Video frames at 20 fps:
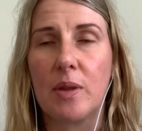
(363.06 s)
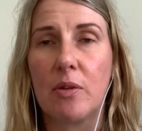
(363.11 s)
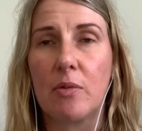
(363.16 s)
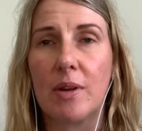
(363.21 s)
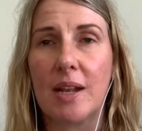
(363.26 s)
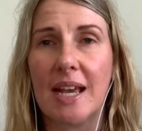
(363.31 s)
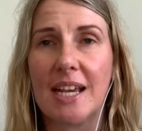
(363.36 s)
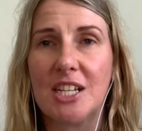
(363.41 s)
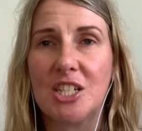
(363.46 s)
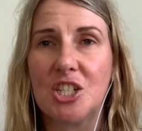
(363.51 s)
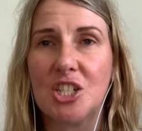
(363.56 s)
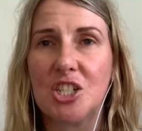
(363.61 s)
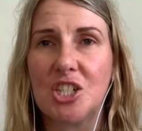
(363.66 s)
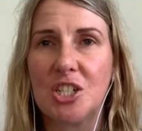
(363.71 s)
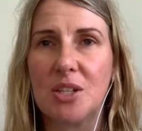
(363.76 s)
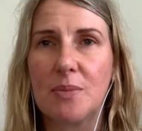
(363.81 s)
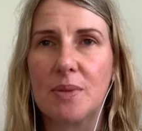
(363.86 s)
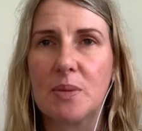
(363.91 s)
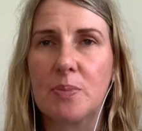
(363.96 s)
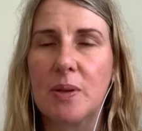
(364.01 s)

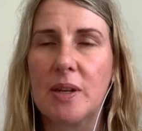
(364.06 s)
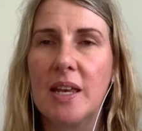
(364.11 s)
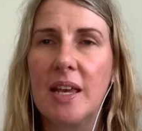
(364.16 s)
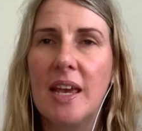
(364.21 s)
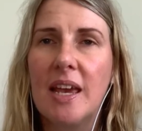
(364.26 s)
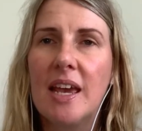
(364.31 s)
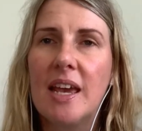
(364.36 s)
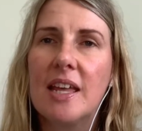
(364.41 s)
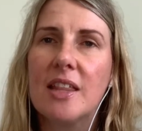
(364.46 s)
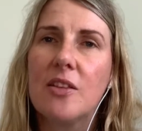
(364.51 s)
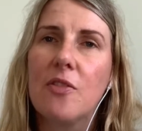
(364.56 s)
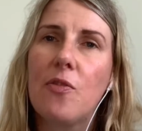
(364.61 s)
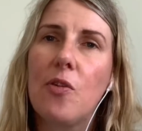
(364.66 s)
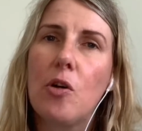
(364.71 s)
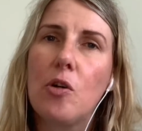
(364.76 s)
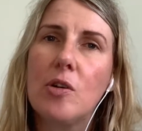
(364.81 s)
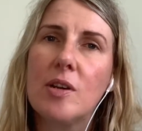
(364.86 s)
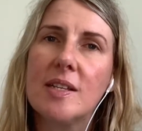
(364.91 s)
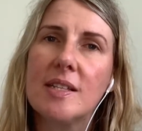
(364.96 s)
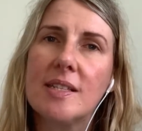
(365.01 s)
relationships, but the
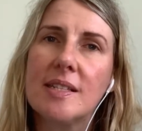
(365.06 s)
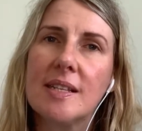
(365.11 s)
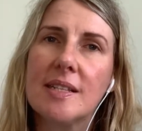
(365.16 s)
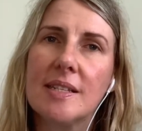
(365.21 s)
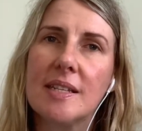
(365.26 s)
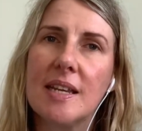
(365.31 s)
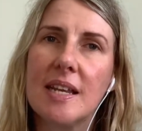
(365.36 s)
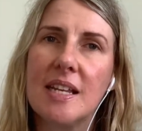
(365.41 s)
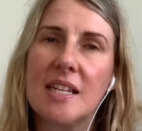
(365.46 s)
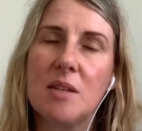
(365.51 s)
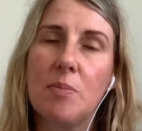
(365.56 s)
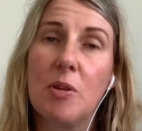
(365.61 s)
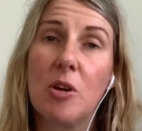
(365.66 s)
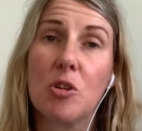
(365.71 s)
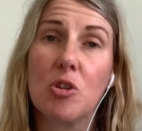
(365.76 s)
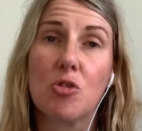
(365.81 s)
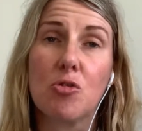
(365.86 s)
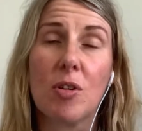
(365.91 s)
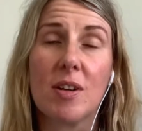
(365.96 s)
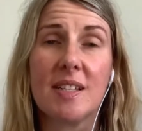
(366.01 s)
focus doesn't need to be on
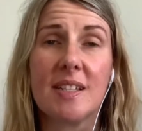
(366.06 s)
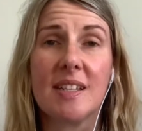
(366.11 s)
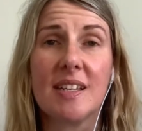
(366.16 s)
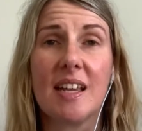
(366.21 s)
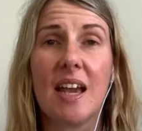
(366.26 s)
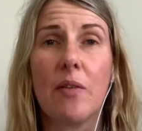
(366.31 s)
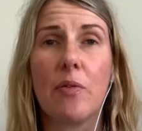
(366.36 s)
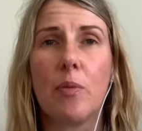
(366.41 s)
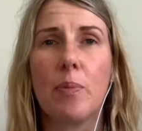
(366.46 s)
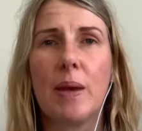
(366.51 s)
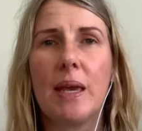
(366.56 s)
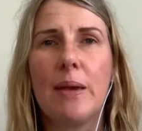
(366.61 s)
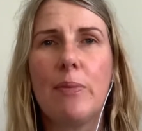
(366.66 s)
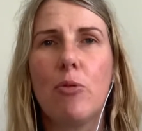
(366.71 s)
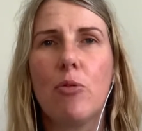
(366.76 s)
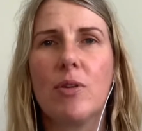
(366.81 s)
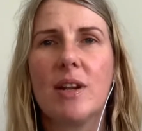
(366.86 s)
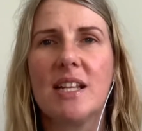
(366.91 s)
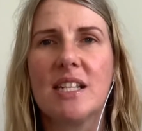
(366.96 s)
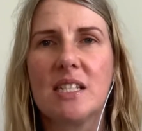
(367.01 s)
trusting other
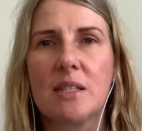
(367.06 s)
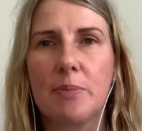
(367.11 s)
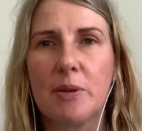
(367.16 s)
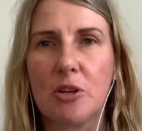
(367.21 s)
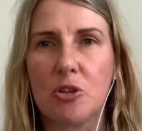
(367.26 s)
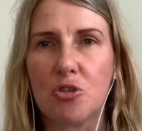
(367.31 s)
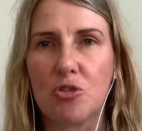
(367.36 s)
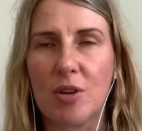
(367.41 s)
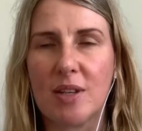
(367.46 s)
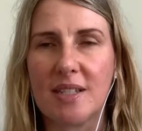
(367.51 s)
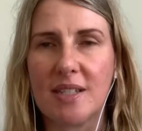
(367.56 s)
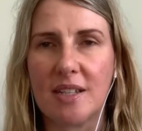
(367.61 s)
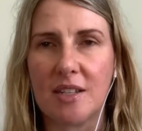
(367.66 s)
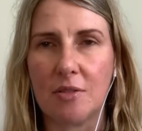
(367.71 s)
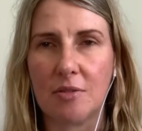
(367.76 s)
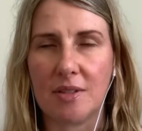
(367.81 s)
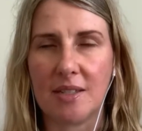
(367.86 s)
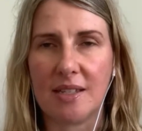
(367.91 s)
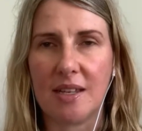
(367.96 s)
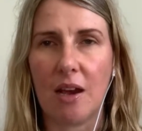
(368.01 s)
people. It needs to be on trusting
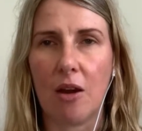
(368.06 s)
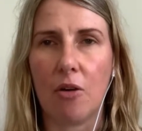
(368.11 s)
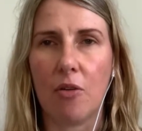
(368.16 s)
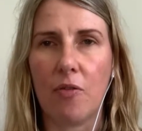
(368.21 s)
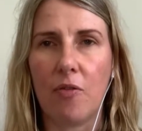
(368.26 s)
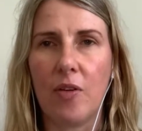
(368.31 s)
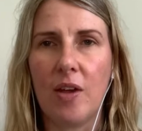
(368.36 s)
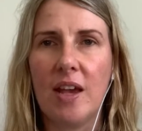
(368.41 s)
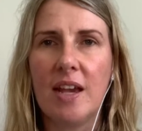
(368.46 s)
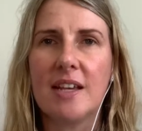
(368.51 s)
yourself.